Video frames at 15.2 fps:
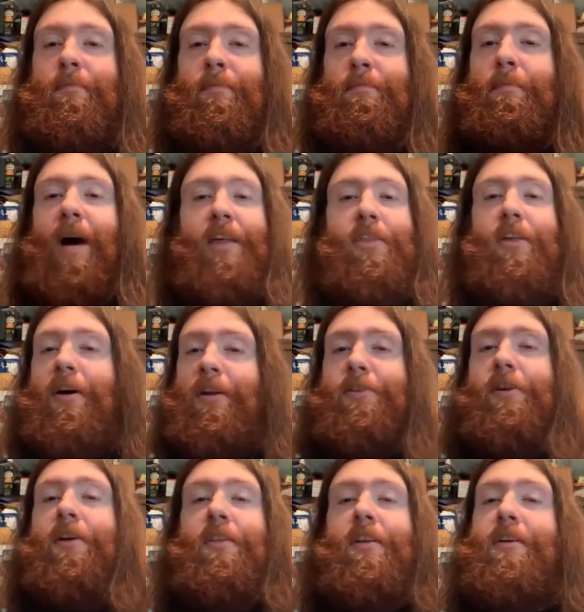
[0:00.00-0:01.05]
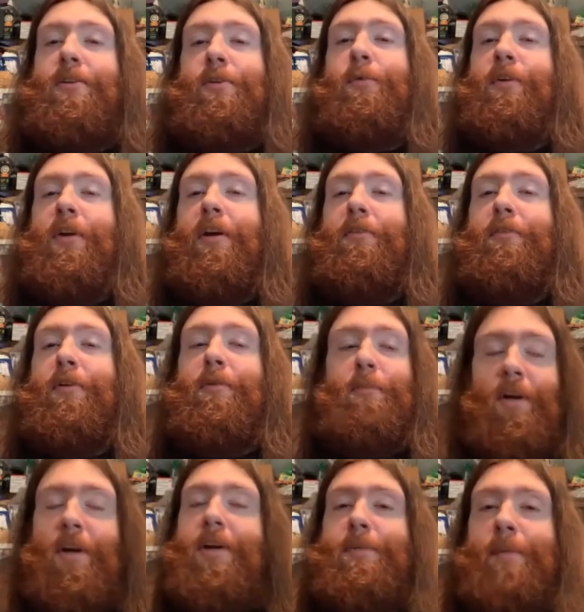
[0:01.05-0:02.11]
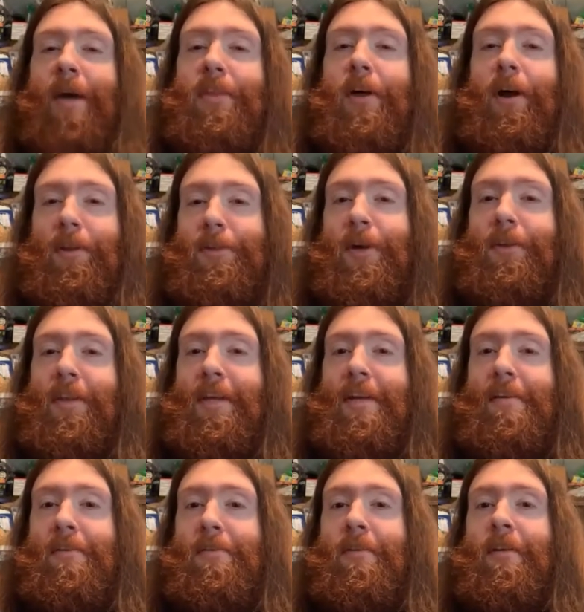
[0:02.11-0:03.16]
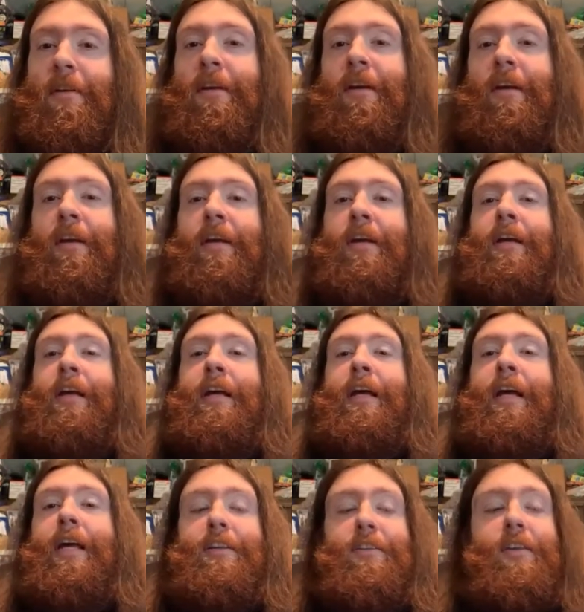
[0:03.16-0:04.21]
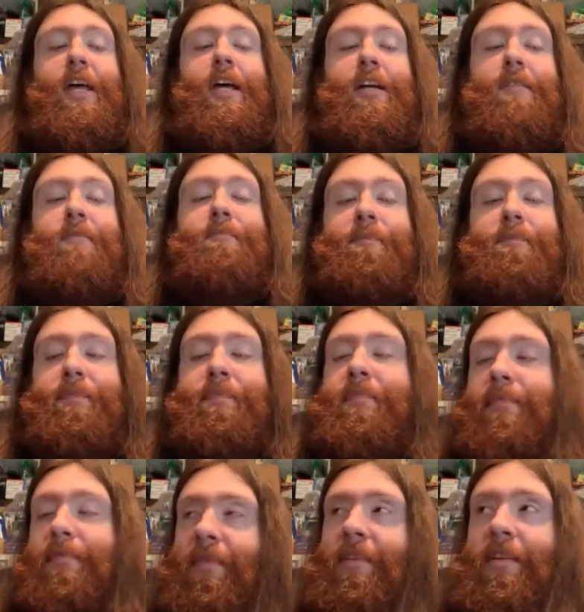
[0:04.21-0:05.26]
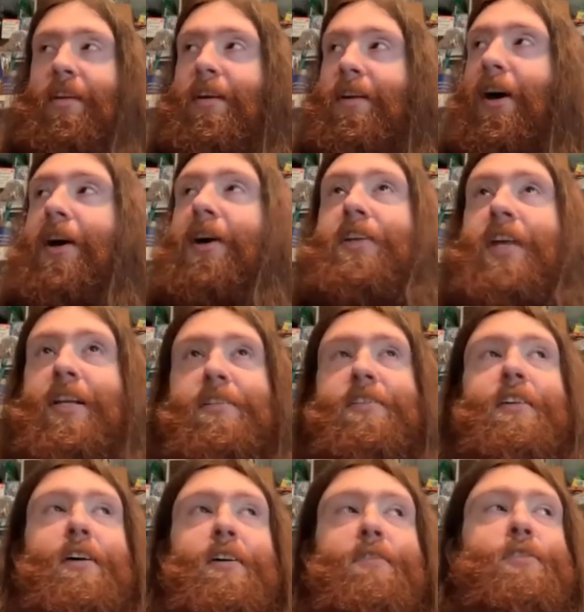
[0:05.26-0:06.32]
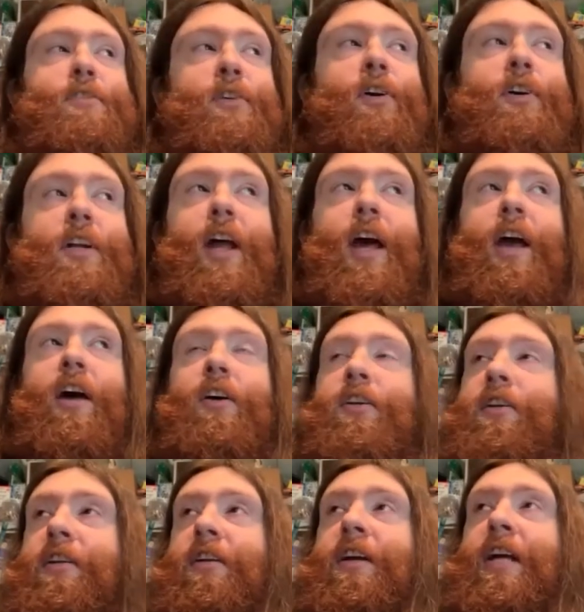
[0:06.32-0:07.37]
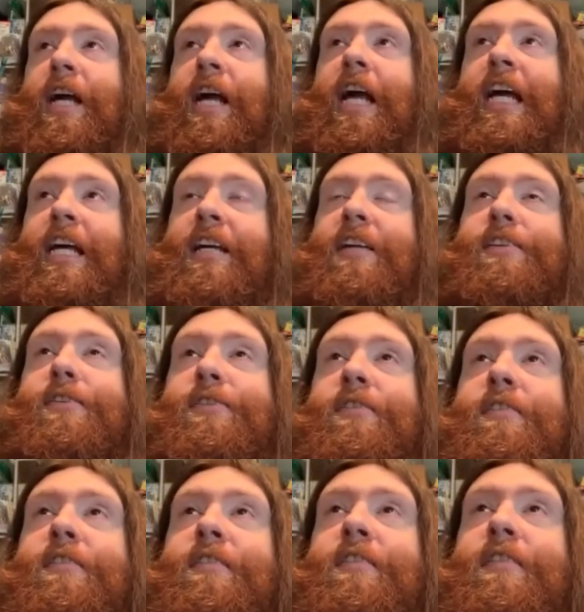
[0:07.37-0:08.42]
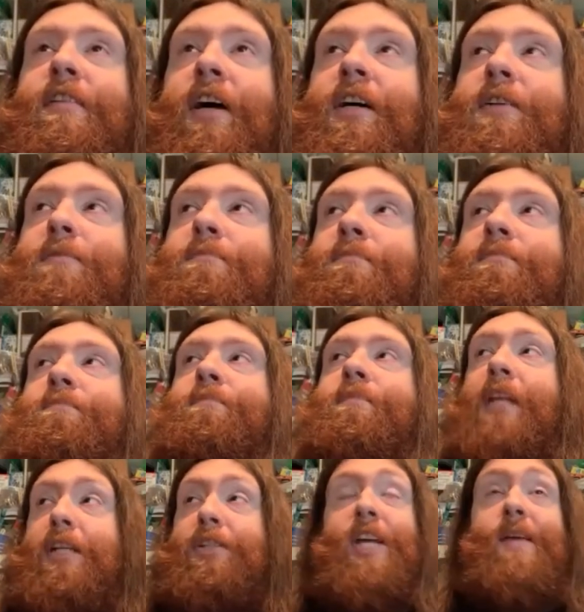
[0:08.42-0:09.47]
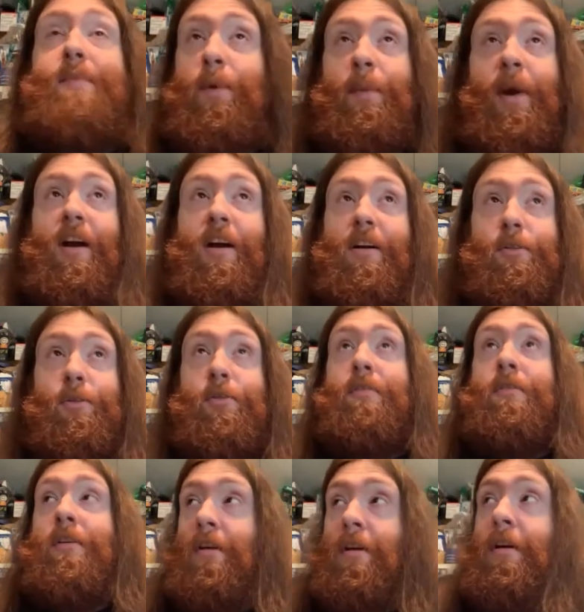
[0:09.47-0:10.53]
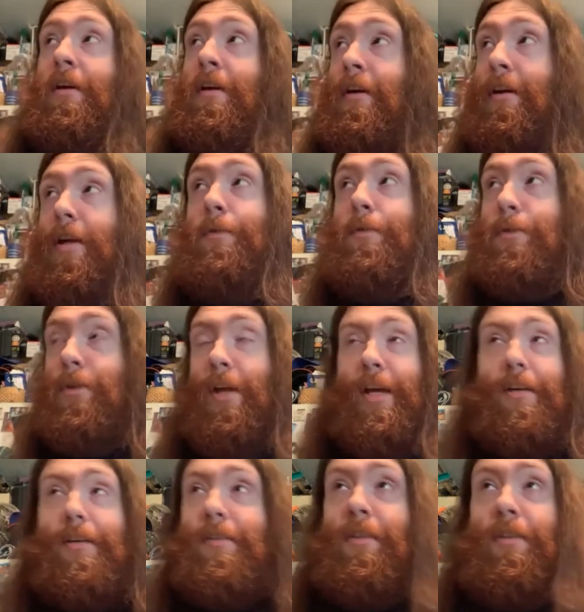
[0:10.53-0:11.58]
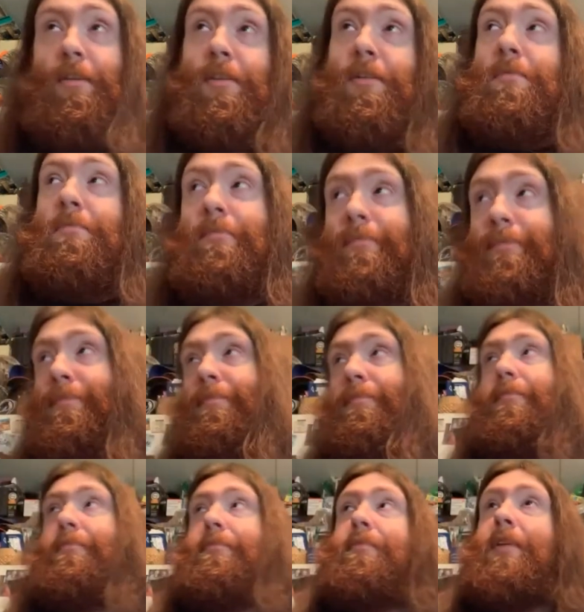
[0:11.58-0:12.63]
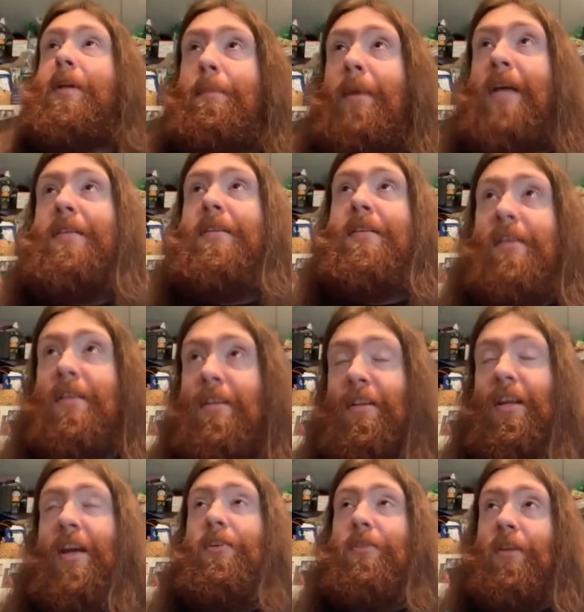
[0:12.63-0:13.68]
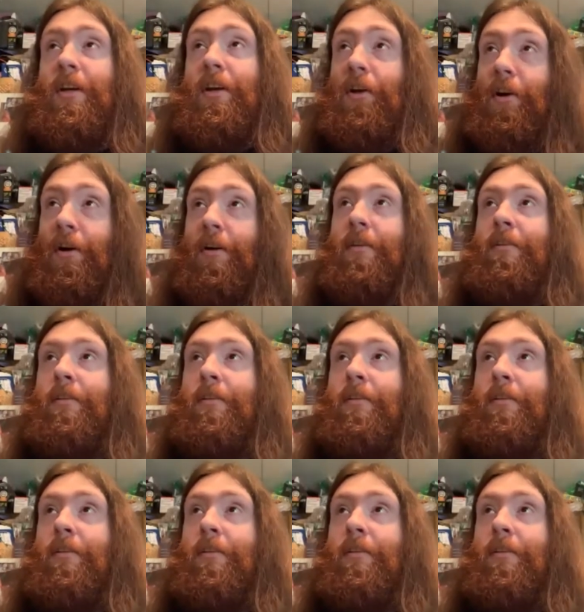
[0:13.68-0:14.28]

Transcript: my thoughts on this or whatever, but here's my thoughts on this is like all that stuff started out as um, Samuel Parrish. He was like the basically the town leader